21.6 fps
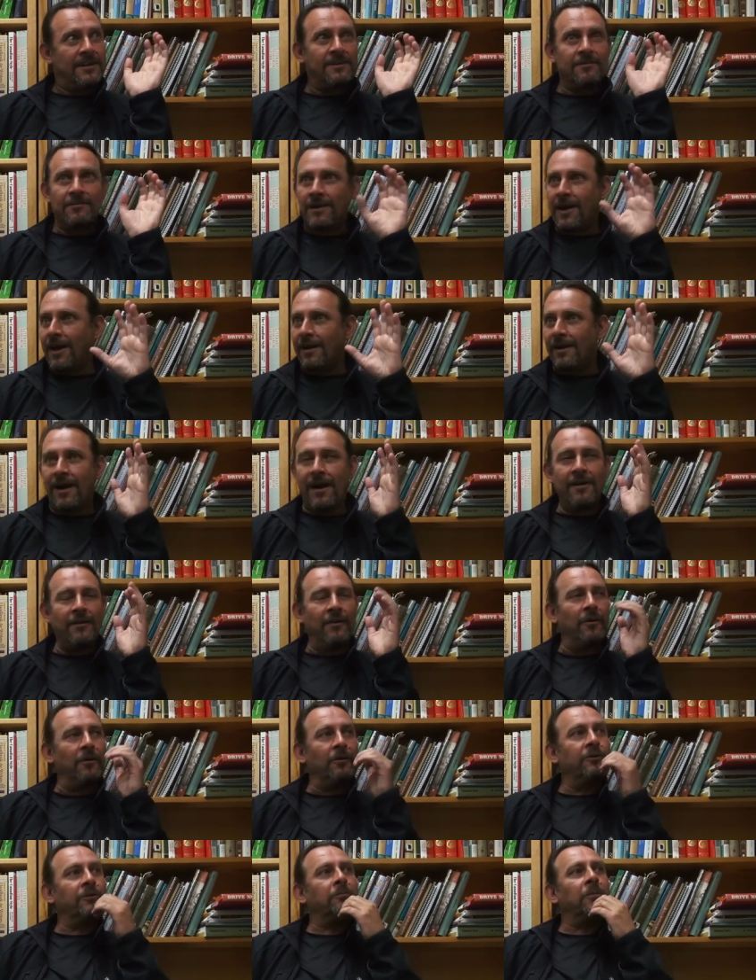You've got eye
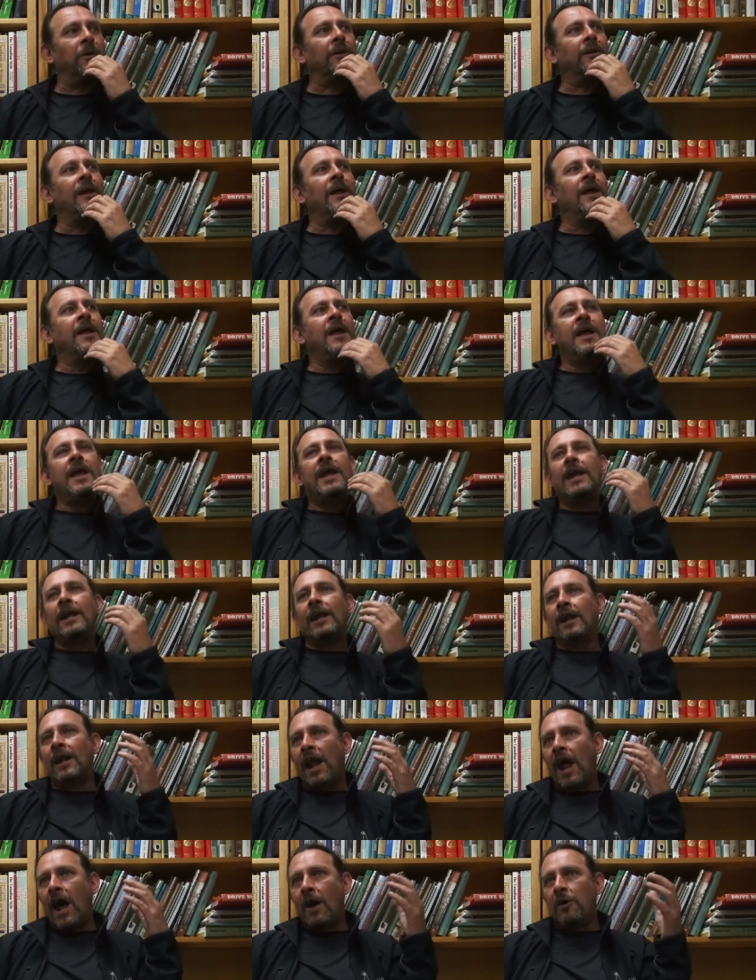holes, but it
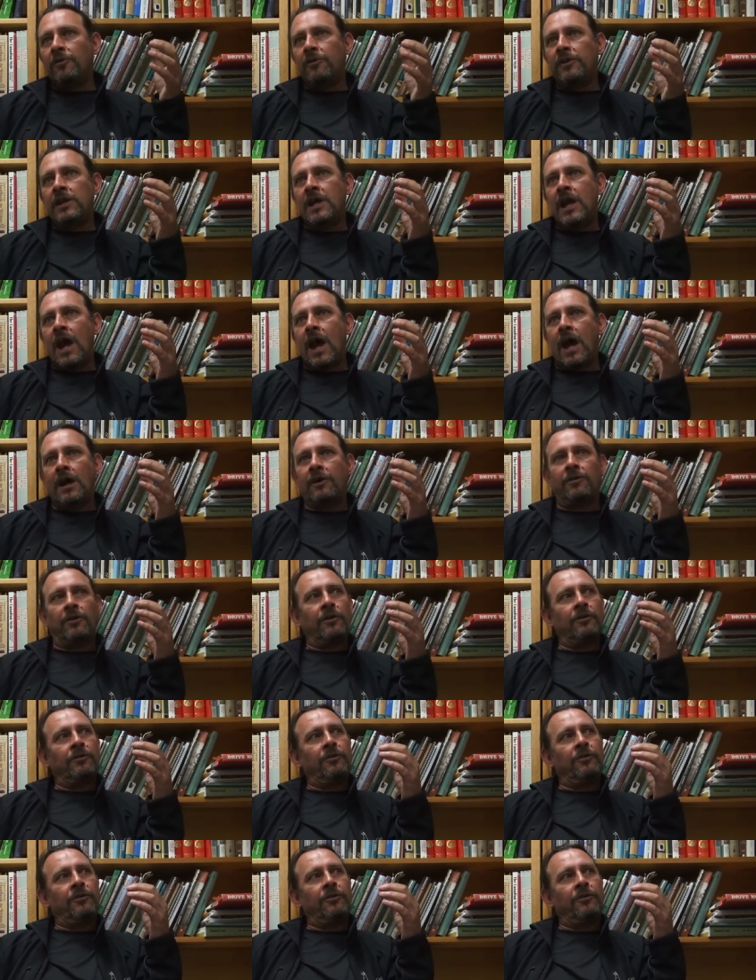allows the actor